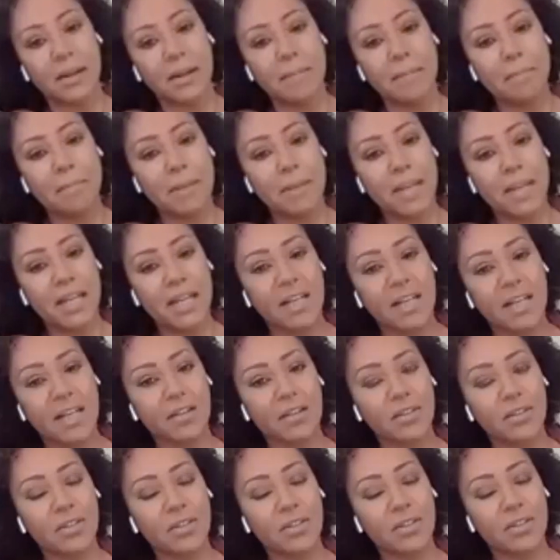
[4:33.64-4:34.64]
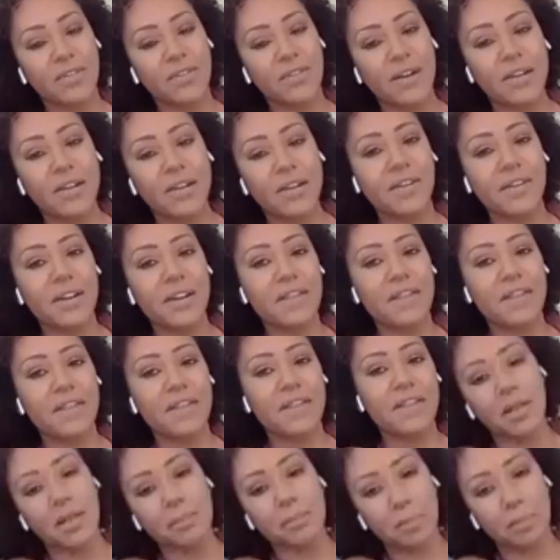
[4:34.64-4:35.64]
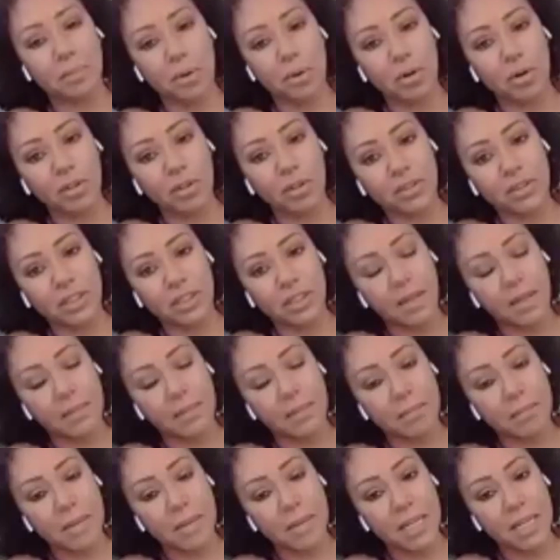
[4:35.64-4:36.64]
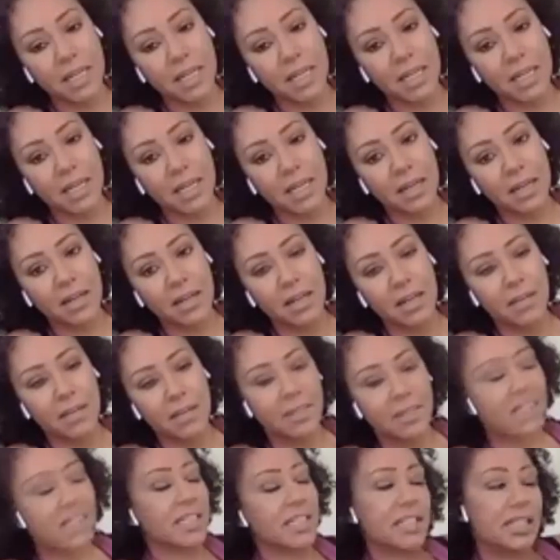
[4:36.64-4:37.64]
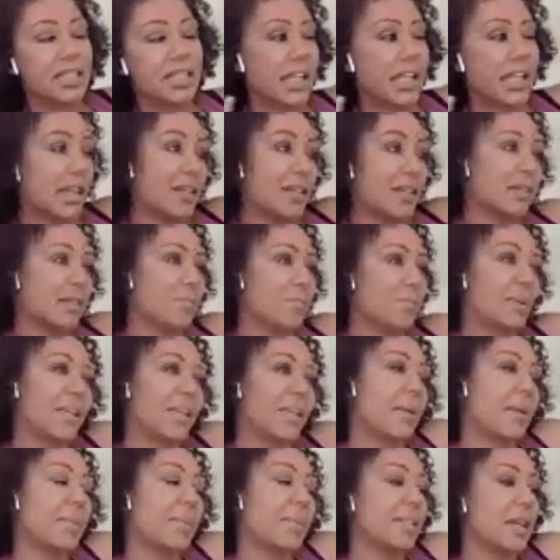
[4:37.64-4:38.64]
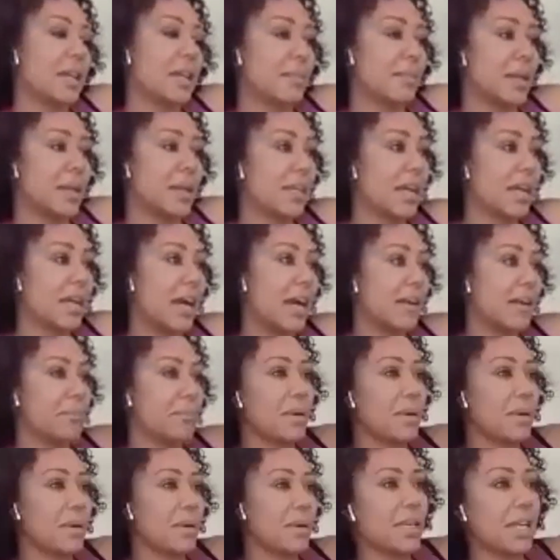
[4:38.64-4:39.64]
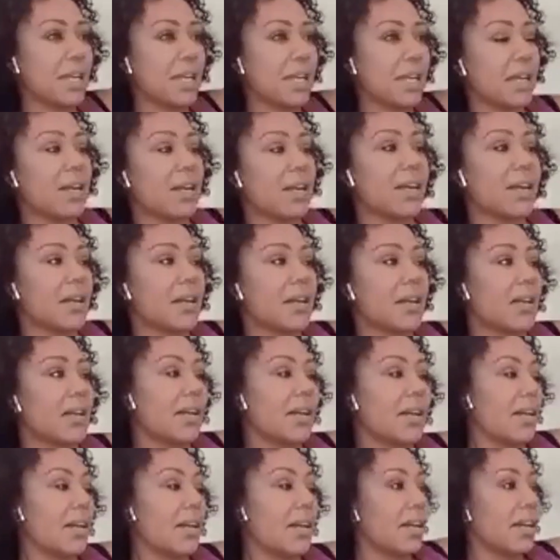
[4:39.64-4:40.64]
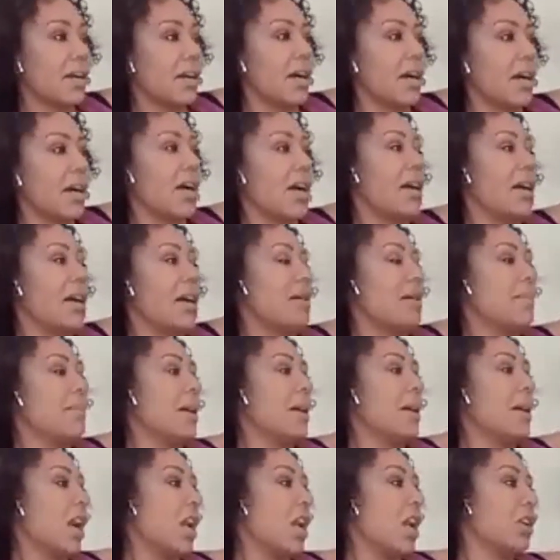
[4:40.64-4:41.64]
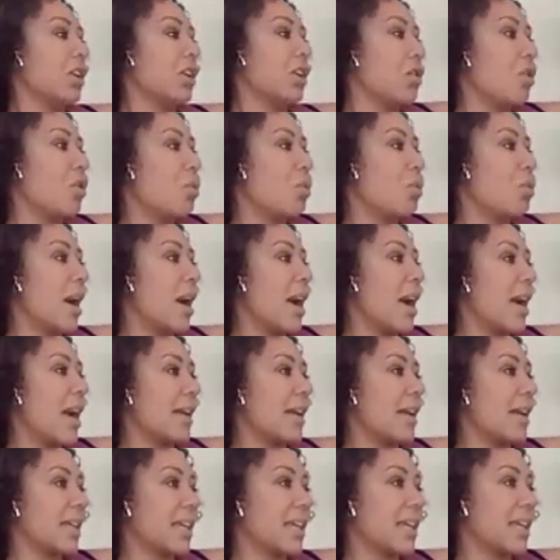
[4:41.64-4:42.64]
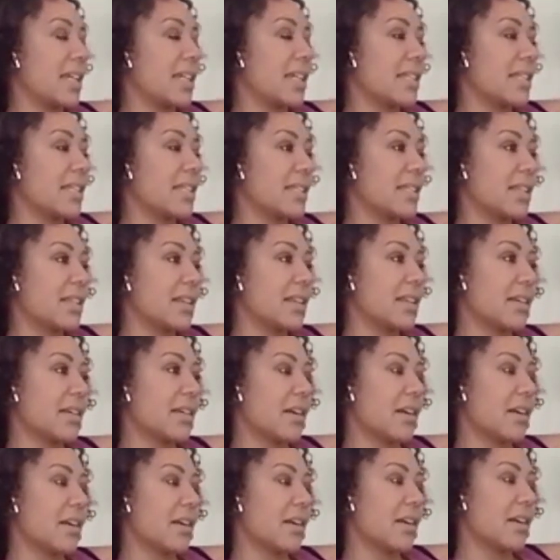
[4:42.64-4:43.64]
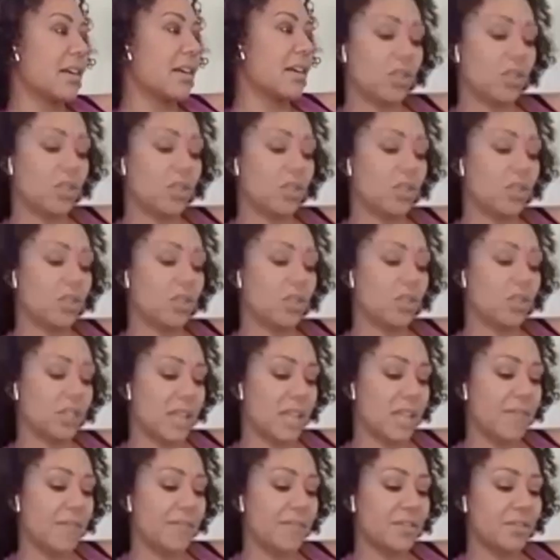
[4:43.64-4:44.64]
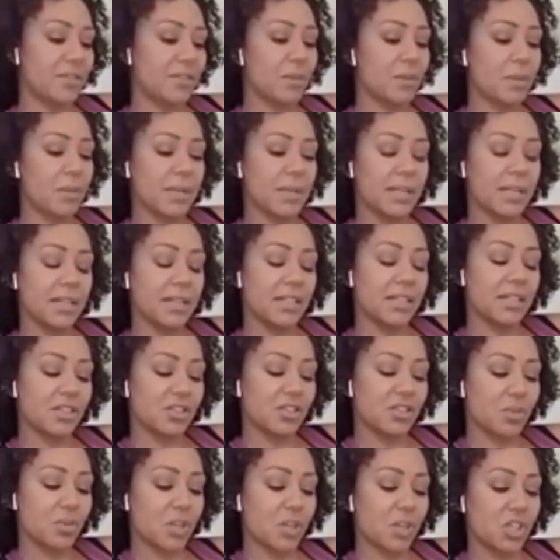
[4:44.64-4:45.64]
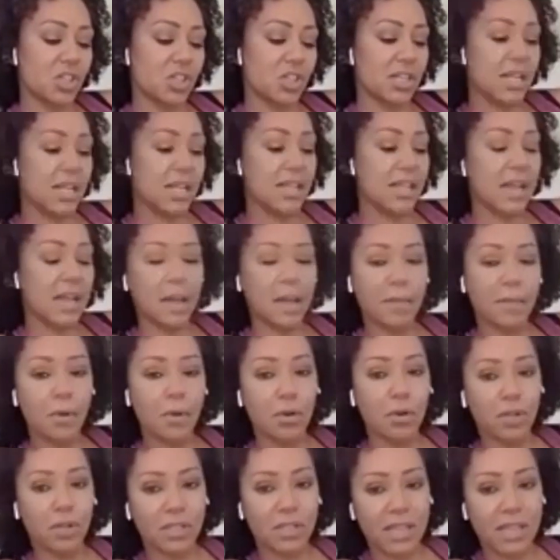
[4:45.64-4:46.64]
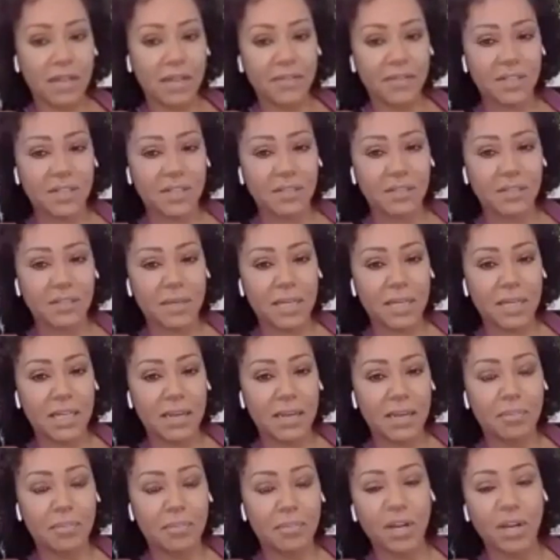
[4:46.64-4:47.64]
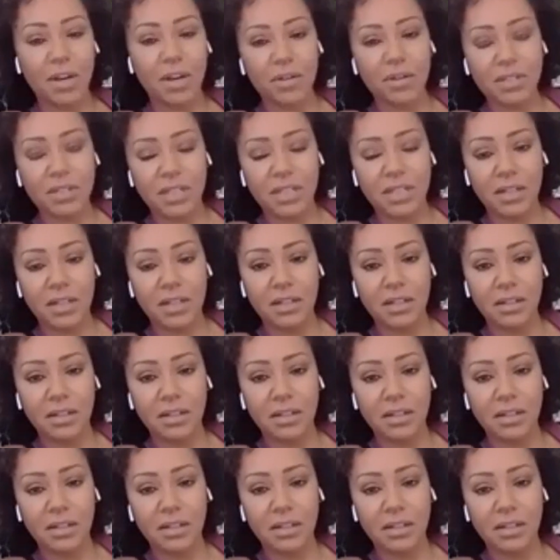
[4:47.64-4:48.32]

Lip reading: make those very, very valuable and important and make it, because it's a big epidemic, I'd make it a law where kids are more looked after, women in situations like that are more looked after, and make it a priority.